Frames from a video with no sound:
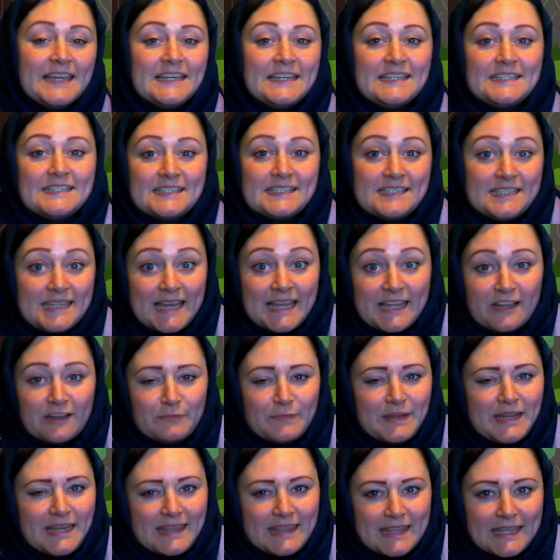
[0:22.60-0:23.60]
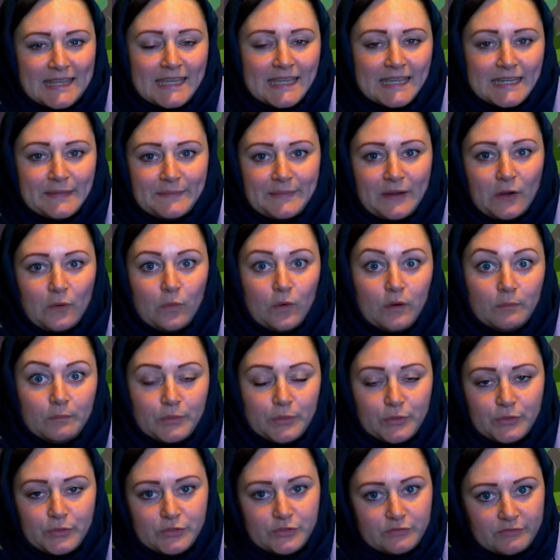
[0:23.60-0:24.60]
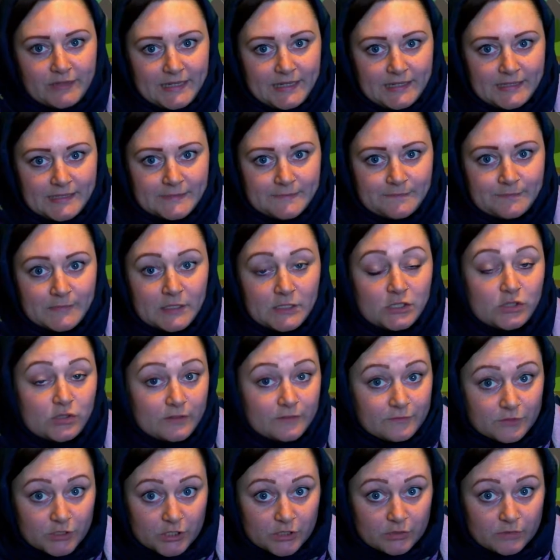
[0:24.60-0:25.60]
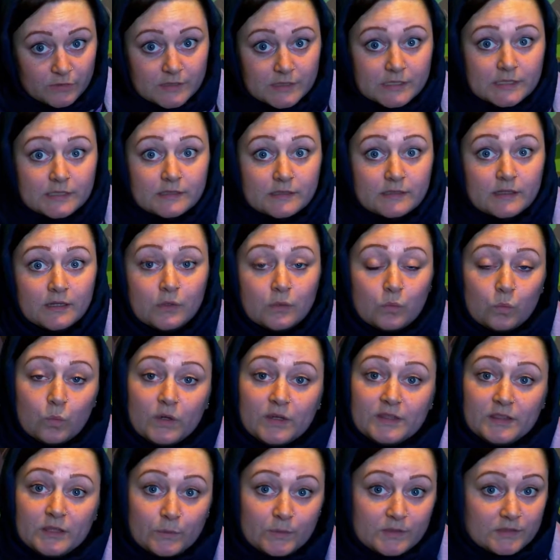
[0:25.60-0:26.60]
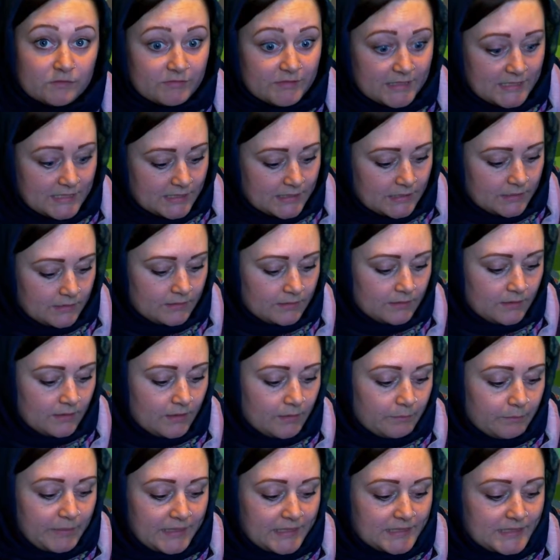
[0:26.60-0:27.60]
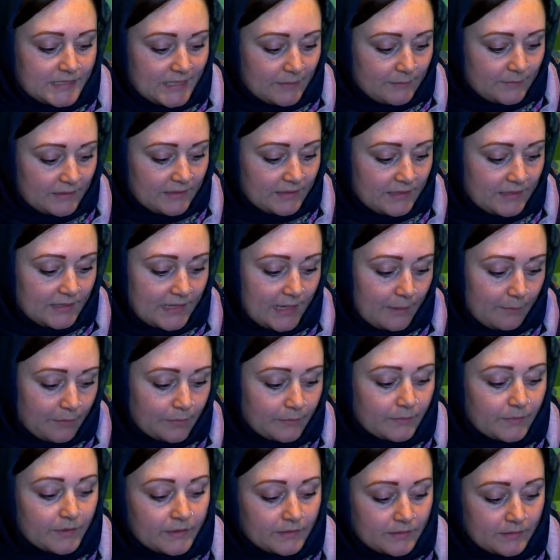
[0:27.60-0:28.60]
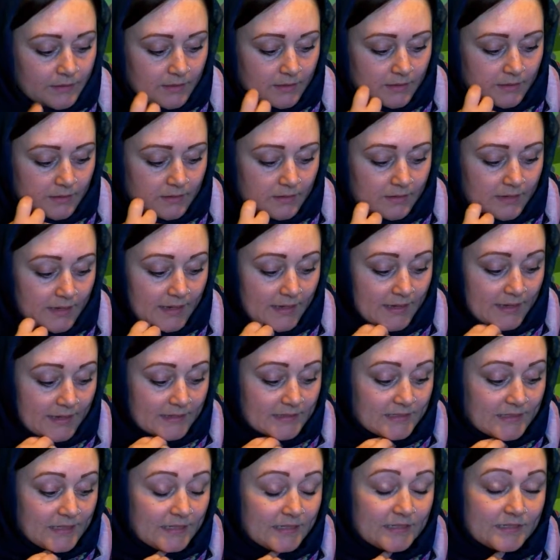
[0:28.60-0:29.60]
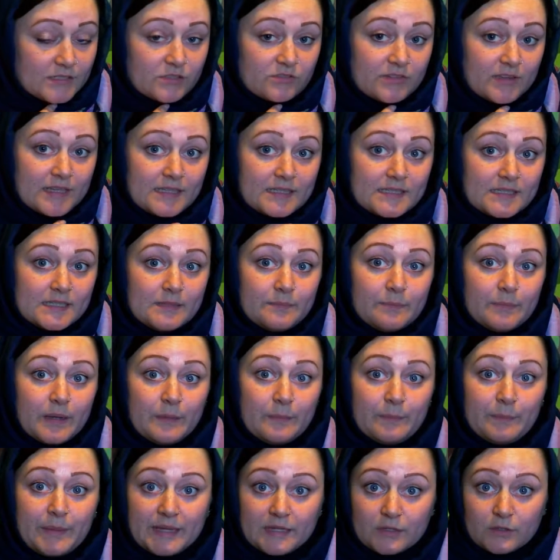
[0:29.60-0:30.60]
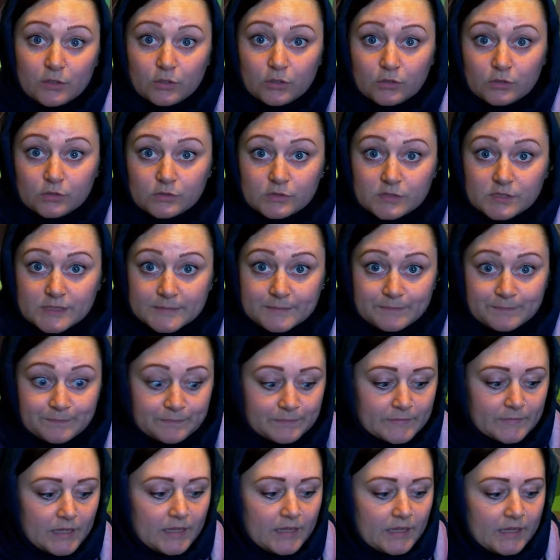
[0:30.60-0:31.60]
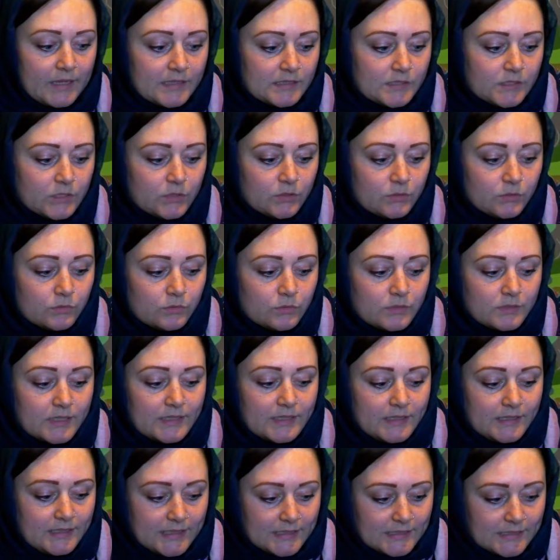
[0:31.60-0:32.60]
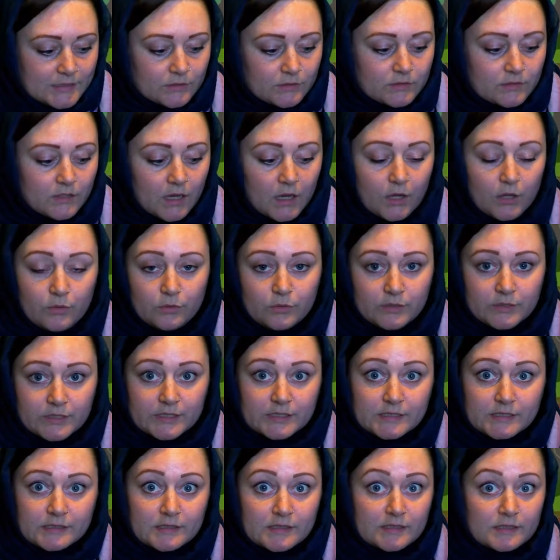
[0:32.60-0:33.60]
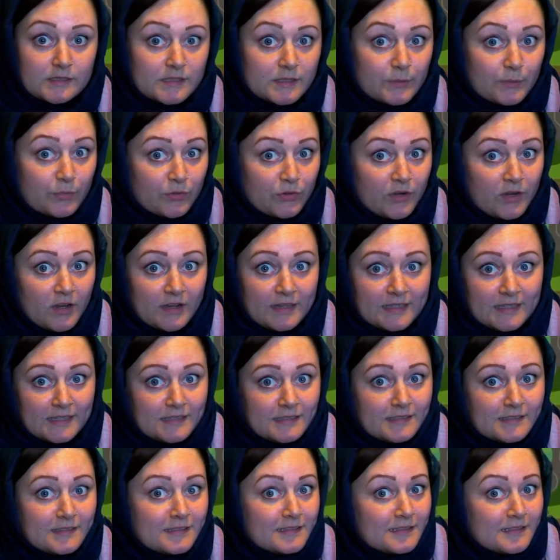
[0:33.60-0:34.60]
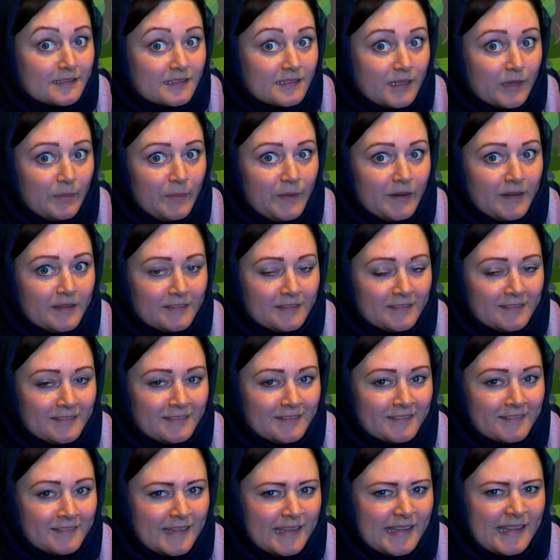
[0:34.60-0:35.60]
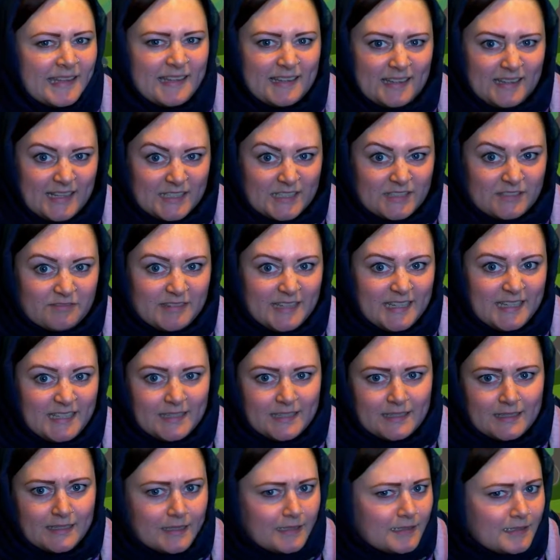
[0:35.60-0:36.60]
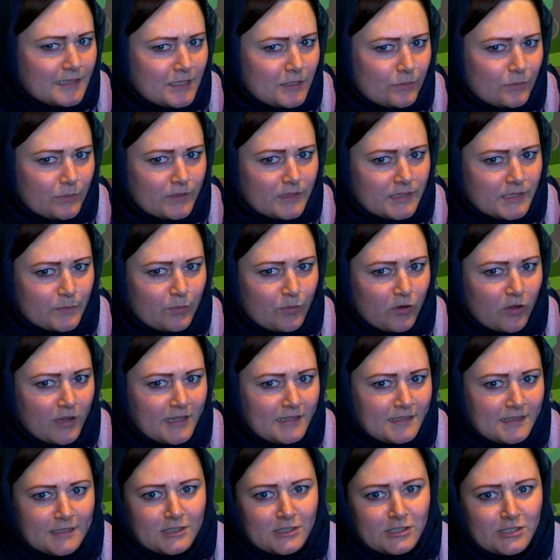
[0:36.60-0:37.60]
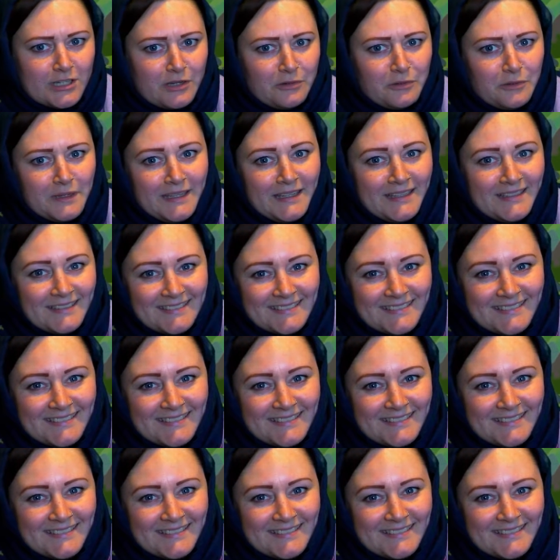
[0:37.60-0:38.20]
Today I've been thinking about what book to read, so I've chosen one that was written by KNAPMAN and illustrated by CORT. It's called Little Ogre's Surprise Supper. Let's read it and see what the surprise is, shall we?